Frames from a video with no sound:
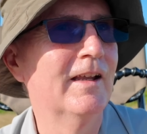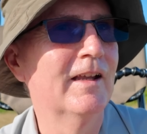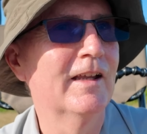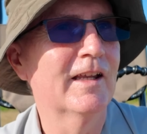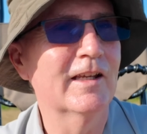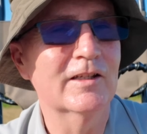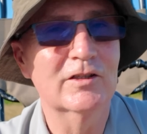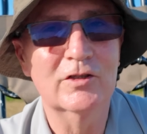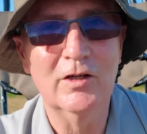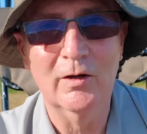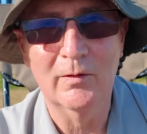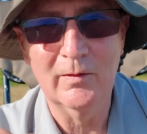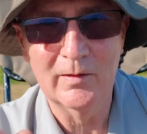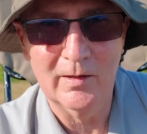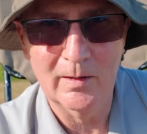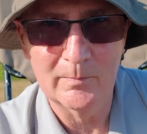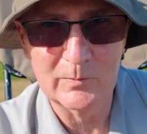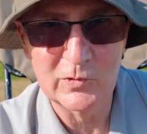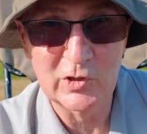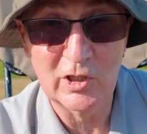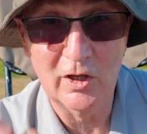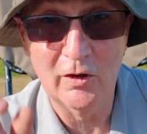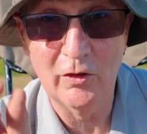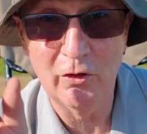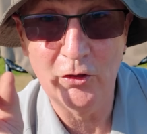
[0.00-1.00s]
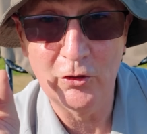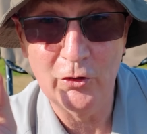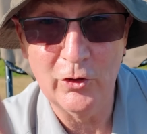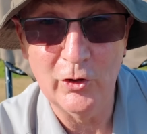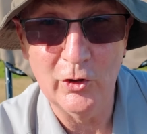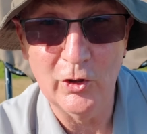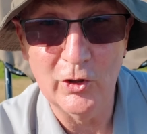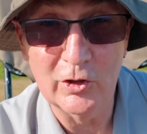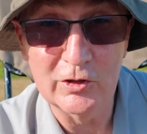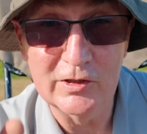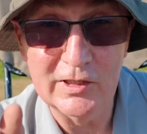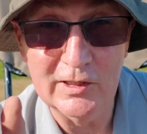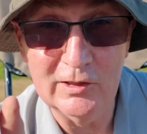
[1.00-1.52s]
It's going up to
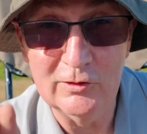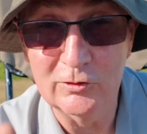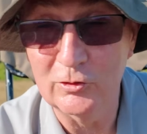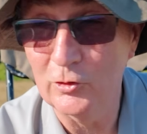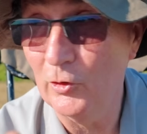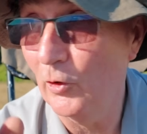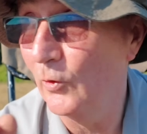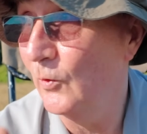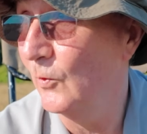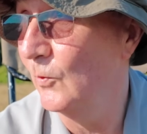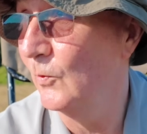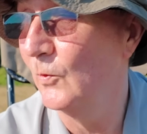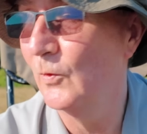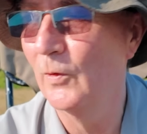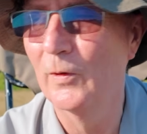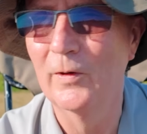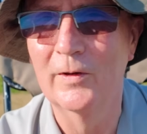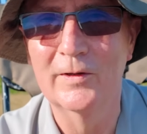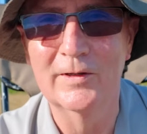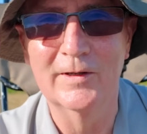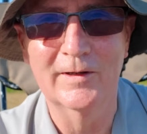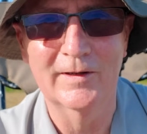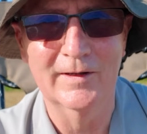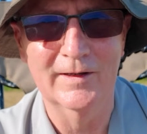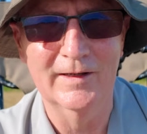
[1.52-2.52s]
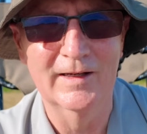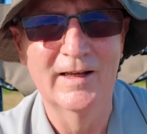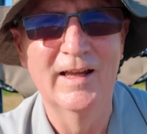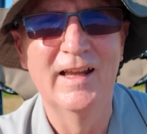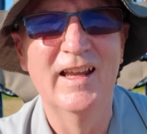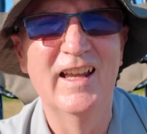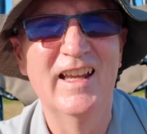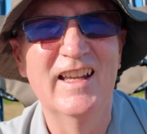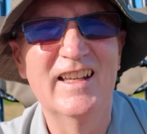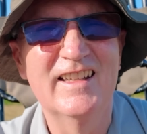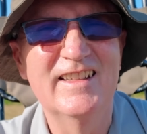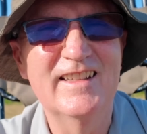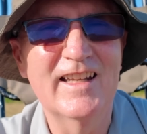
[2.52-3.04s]
32 today.
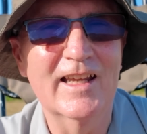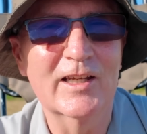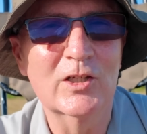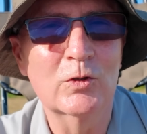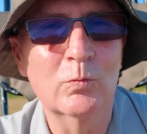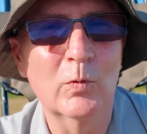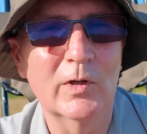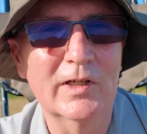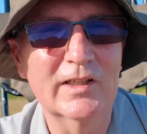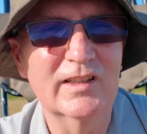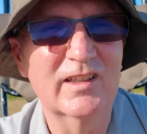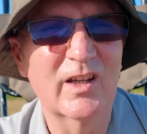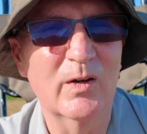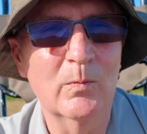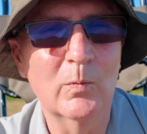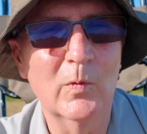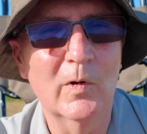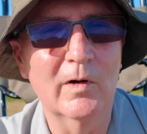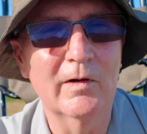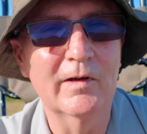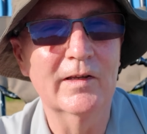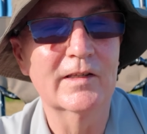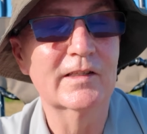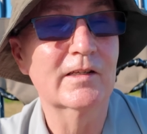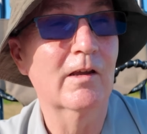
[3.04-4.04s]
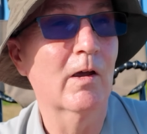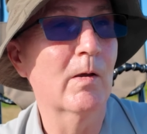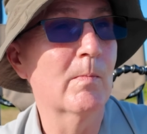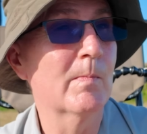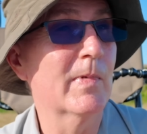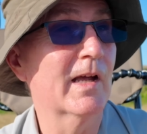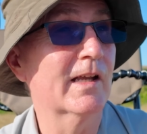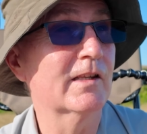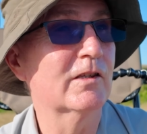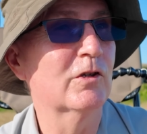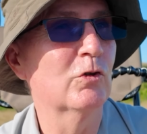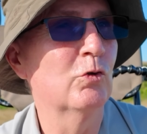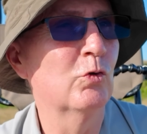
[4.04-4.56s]
Next week, don't worry, it's going
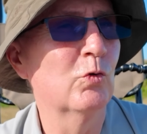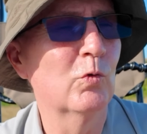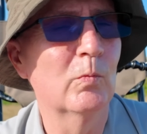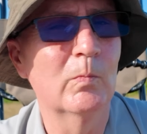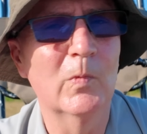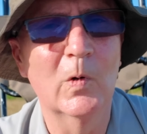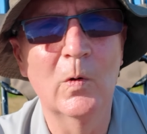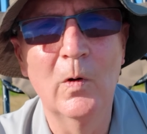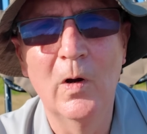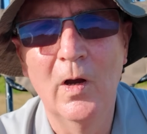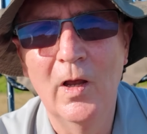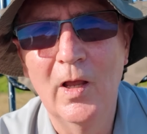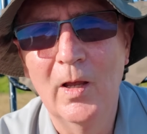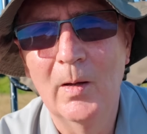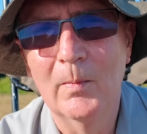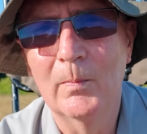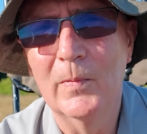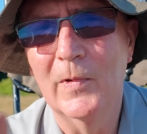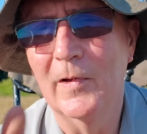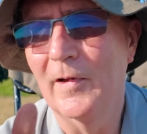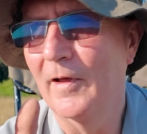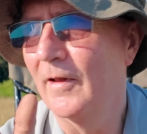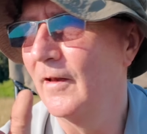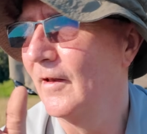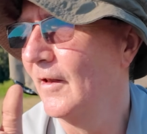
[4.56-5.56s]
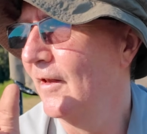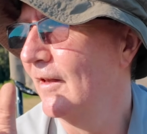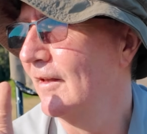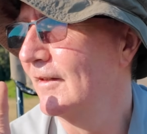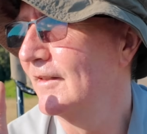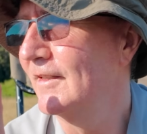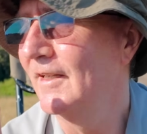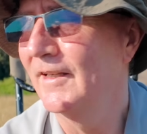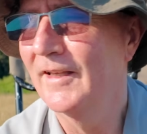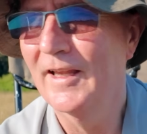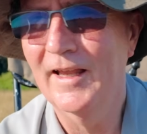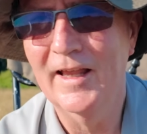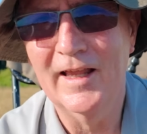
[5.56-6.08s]
back to normal. But
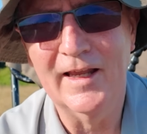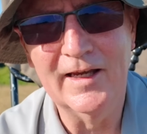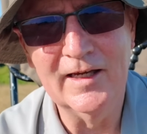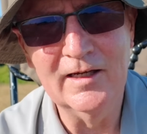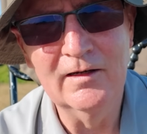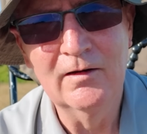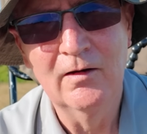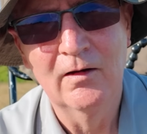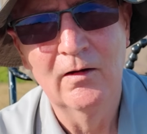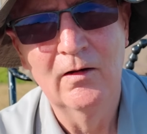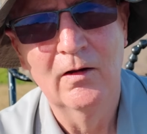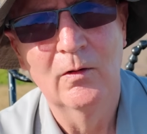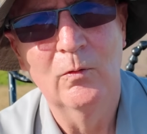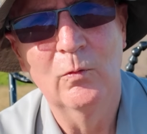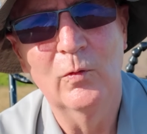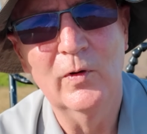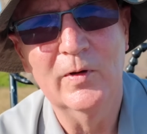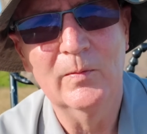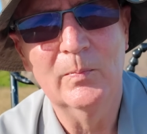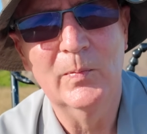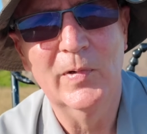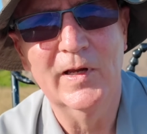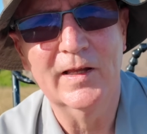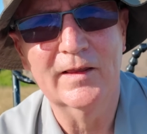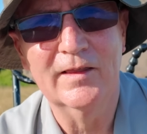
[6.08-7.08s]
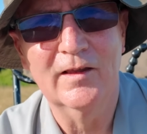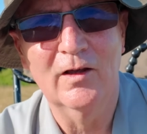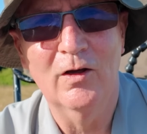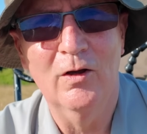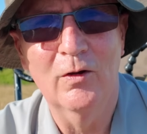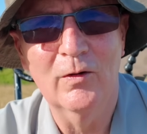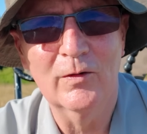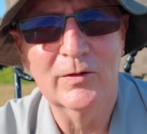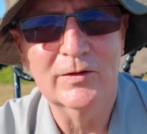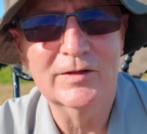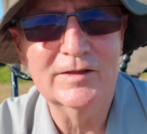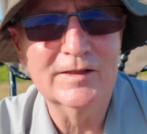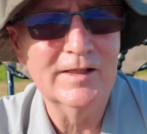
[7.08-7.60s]
today, we've picked the
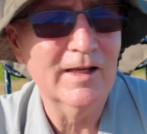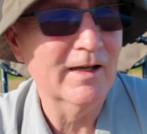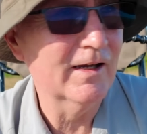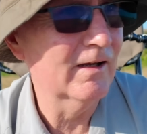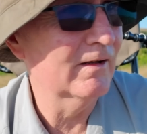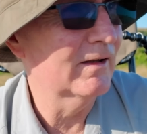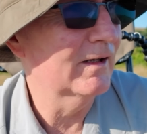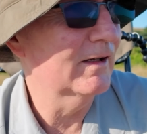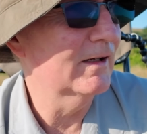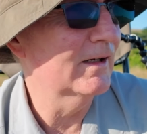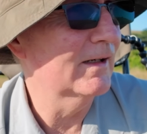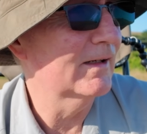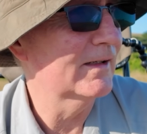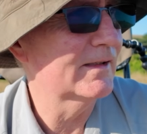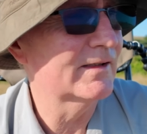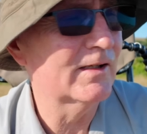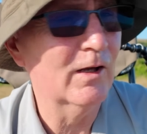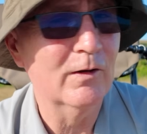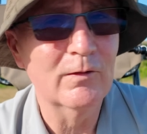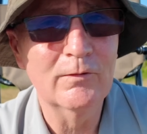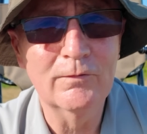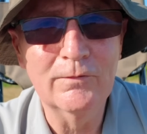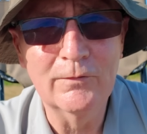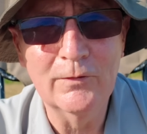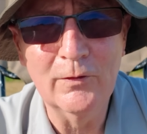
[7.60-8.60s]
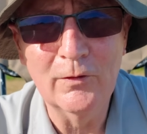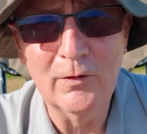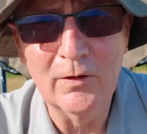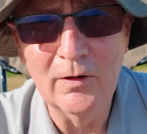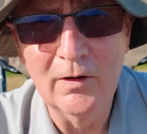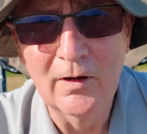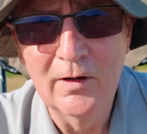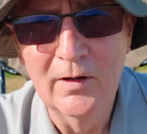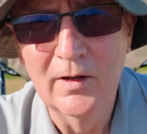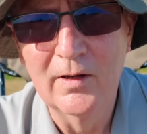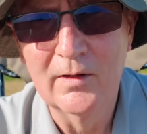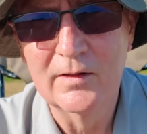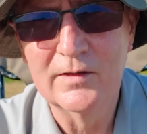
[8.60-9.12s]
hottest day of the year so far.
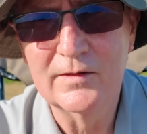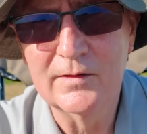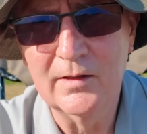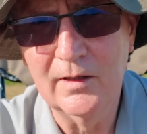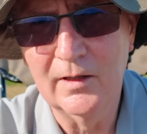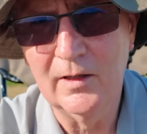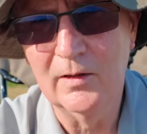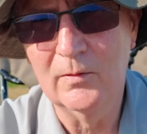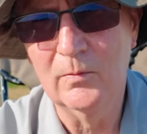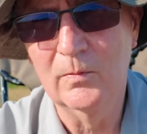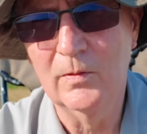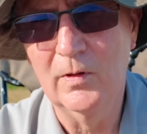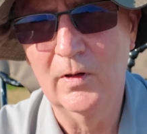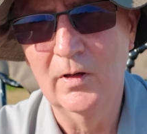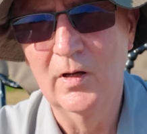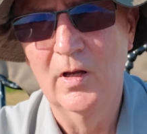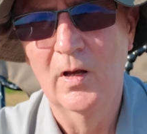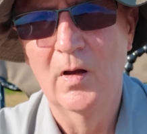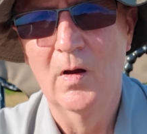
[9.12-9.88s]
So,